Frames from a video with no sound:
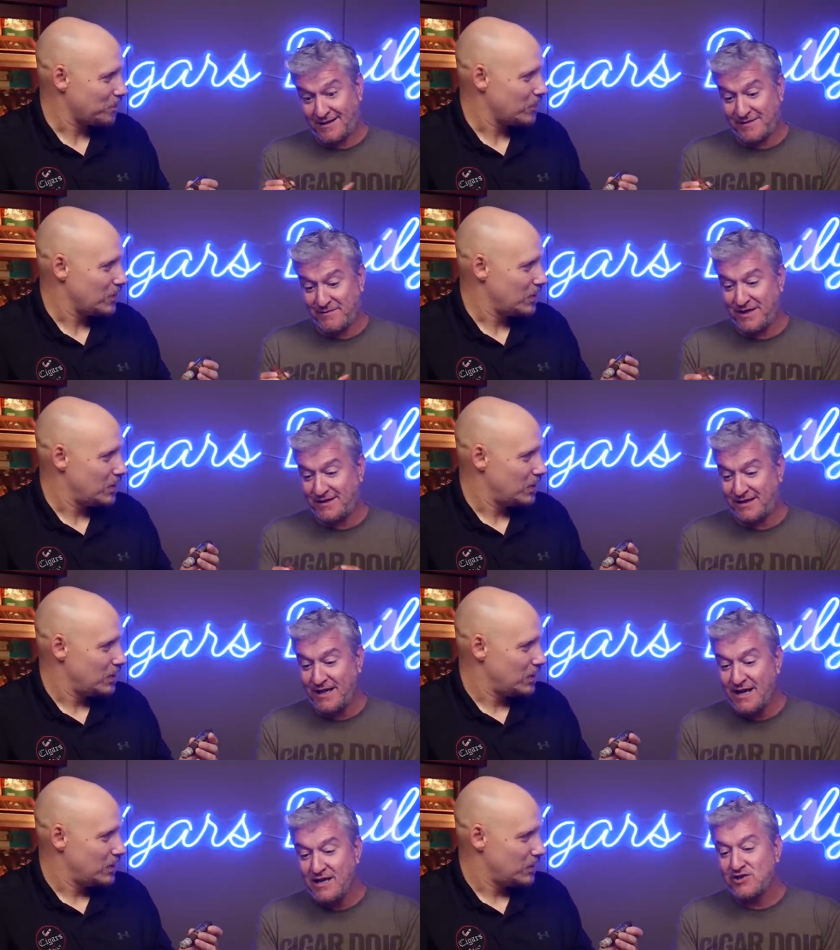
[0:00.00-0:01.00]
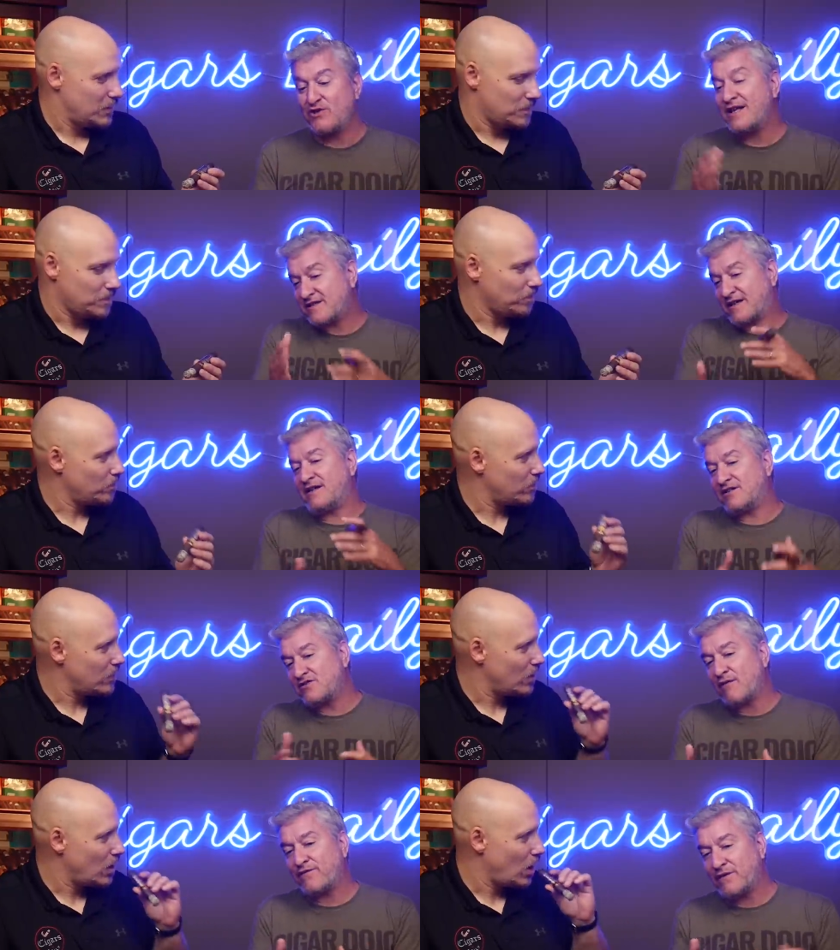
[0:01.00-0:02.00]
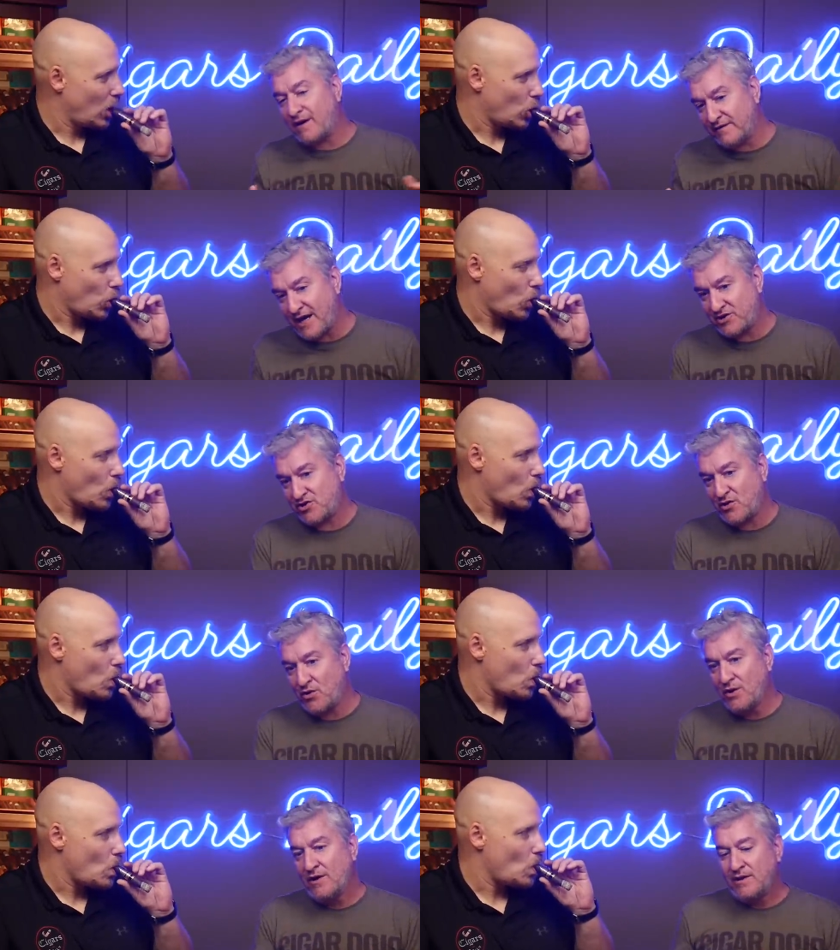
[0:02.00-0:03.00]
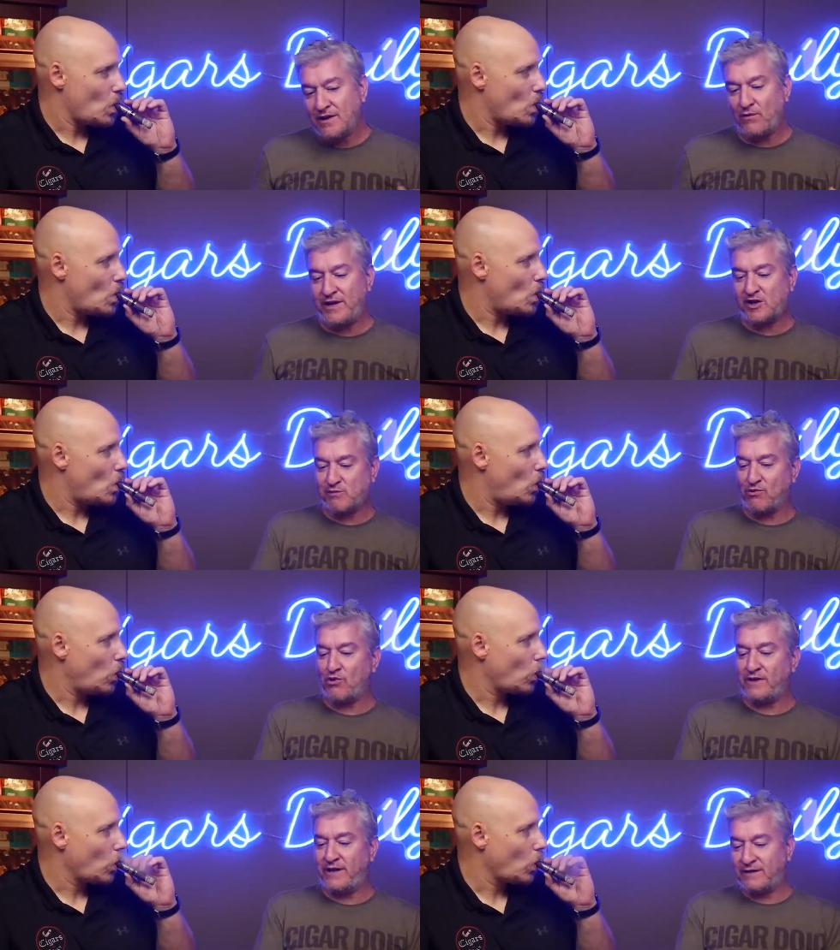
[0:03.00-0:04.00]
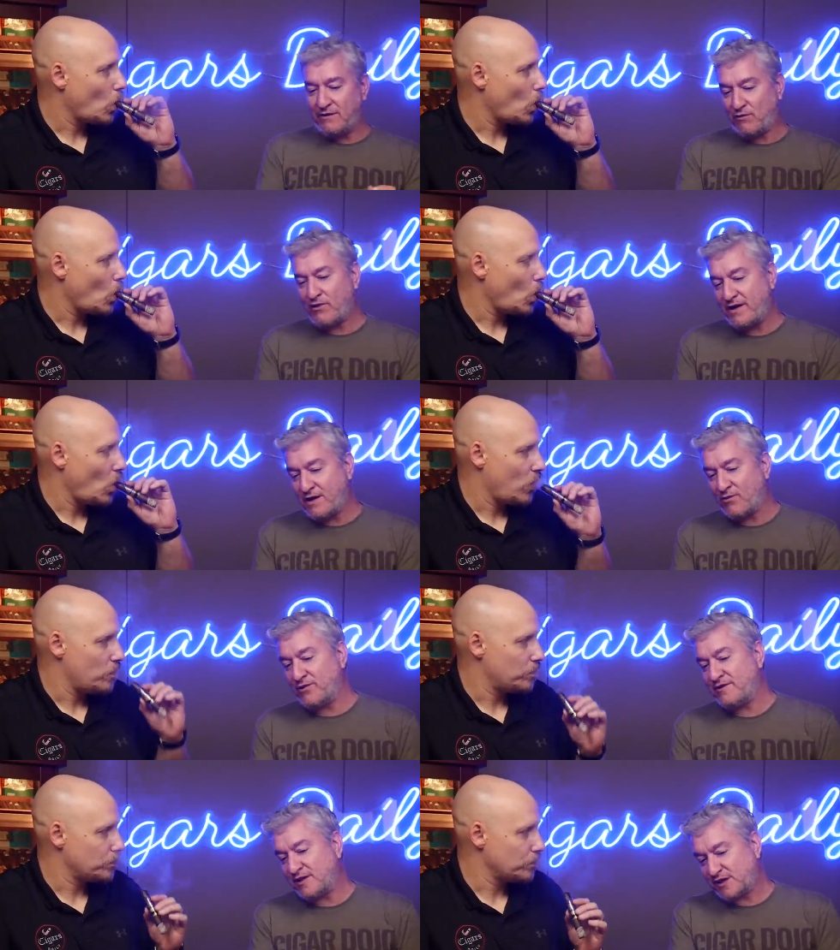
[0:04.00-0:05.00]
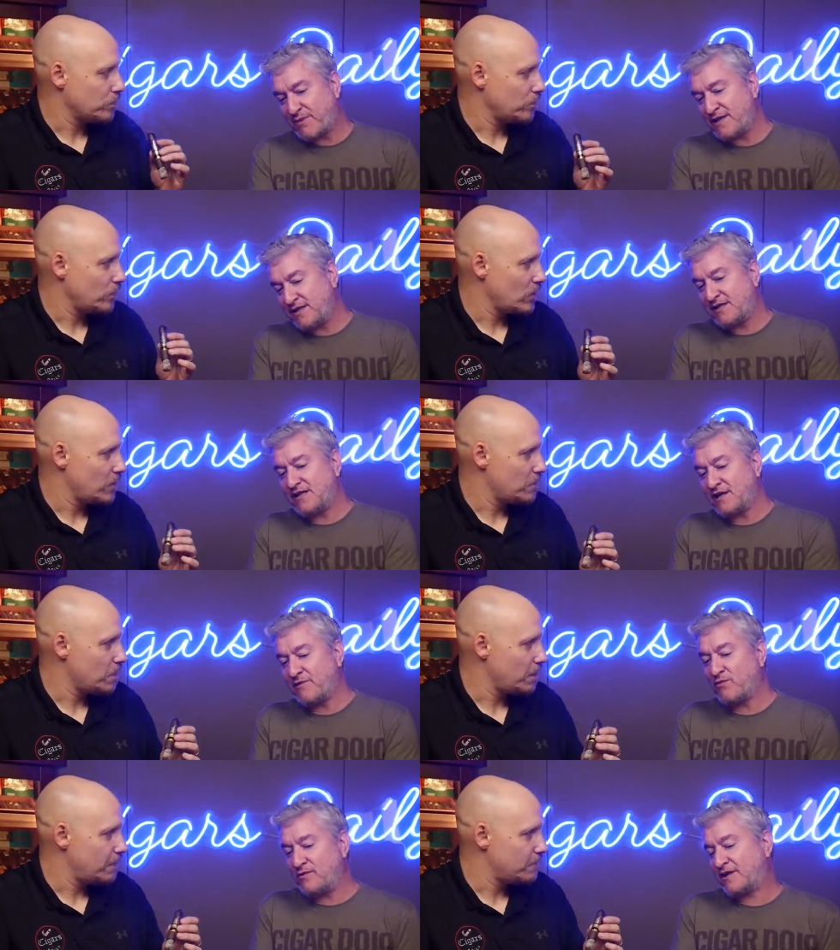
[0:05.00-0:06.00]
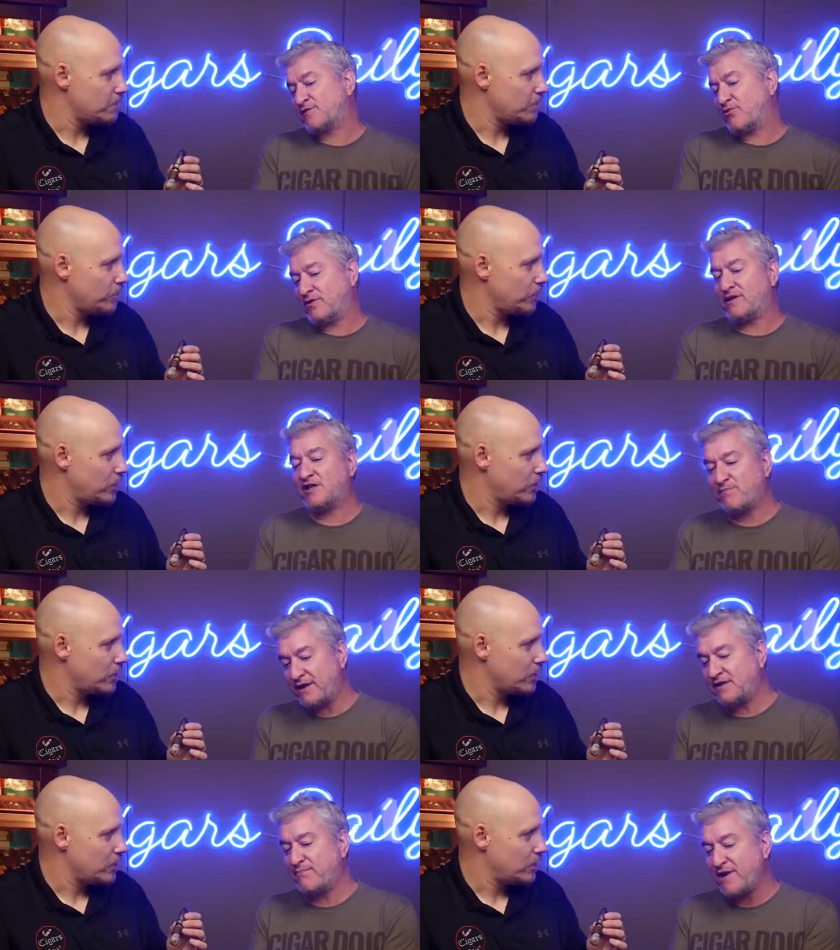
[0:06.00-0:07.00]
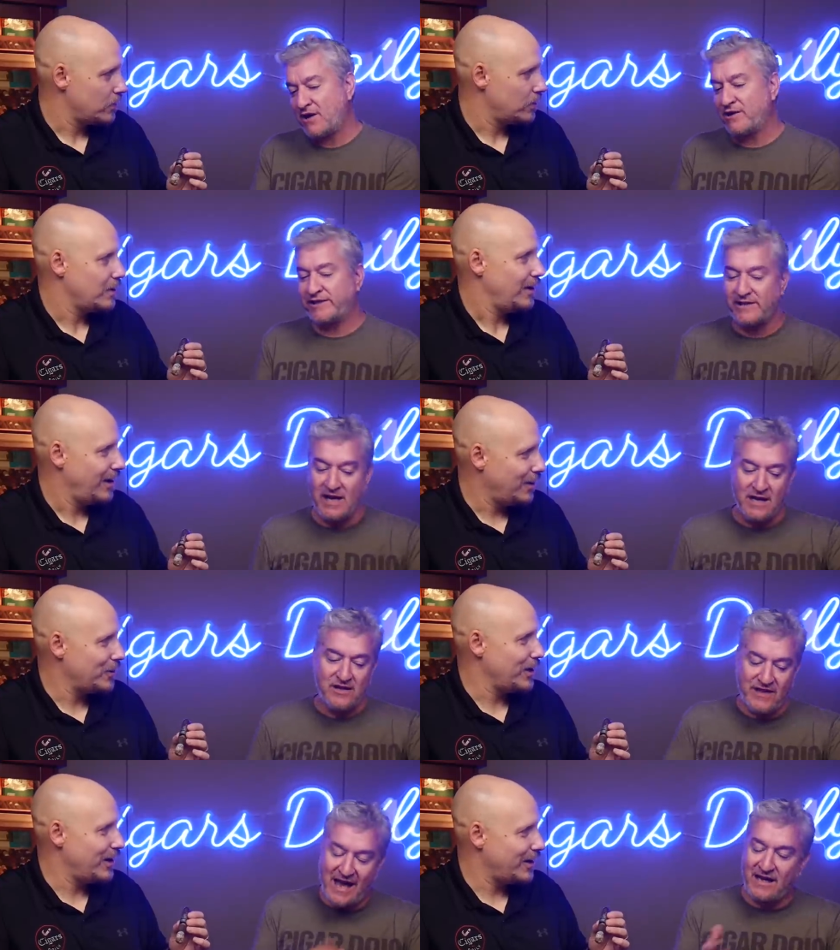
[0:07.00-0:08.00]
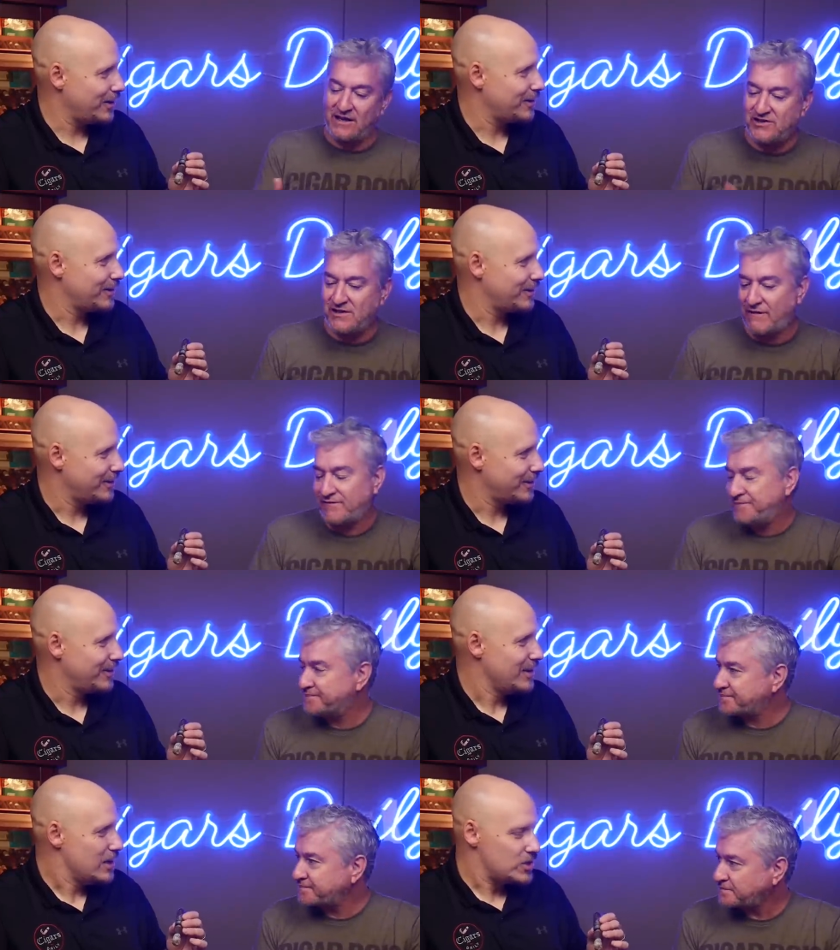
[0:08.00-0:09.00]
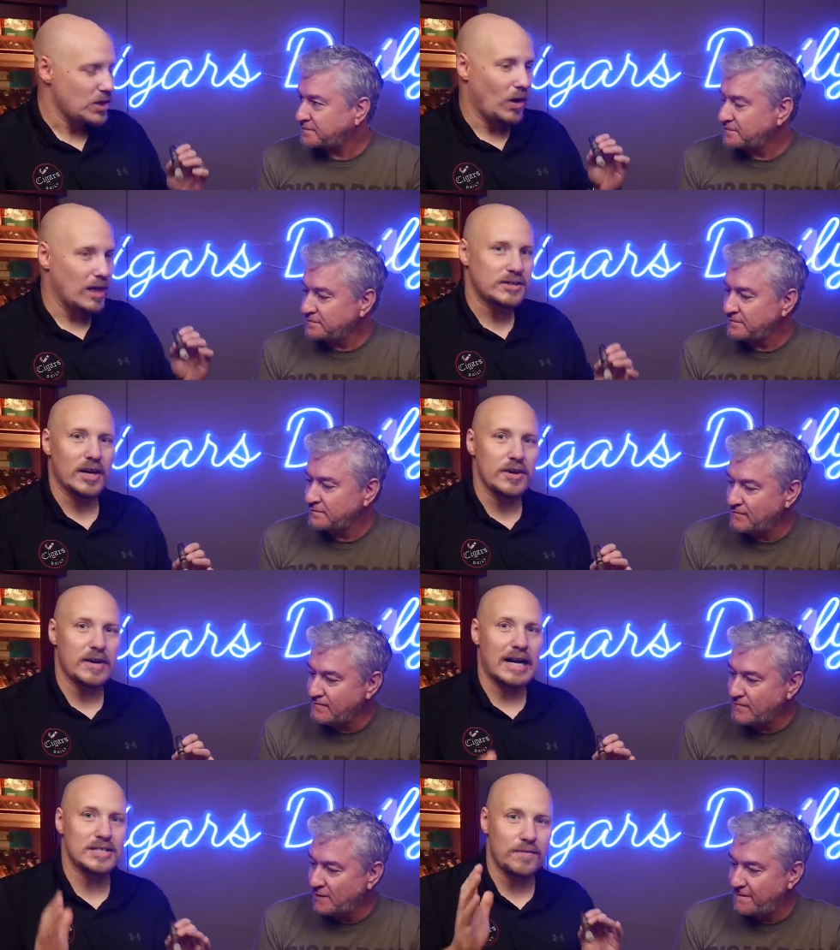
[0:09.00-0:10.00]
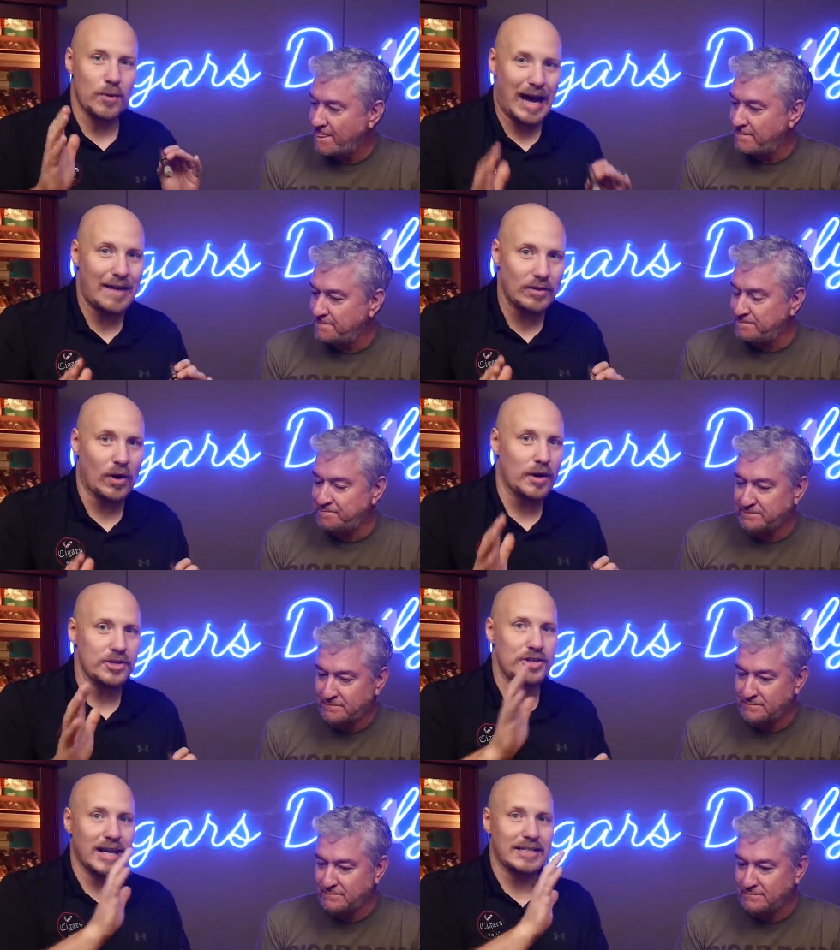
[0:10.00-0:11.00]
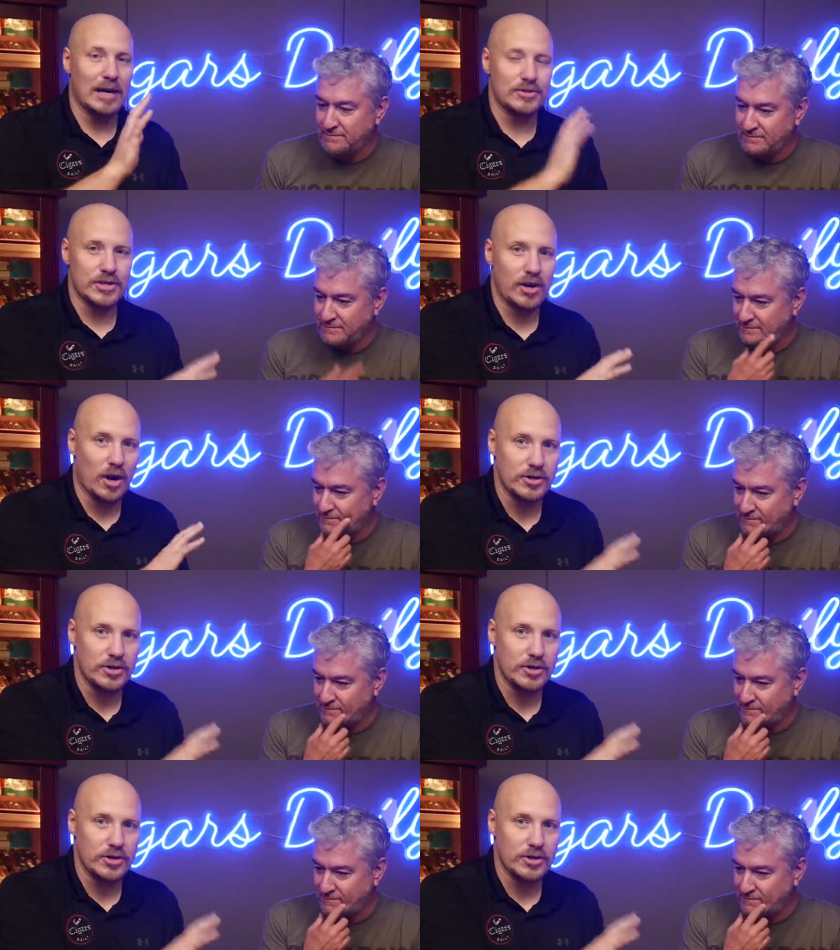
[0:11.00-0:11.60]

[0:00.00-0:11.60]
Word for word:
Speaker 1: it's amazing. So that's the kind of stuff on that show that we explore. Like, you know, right now we're in this spice segment,
Speaker 2: we're exploring like spicy pairings. Hell yeah. That kind of stuff. So I'll tell you guys, if you haven't already checked out Cigar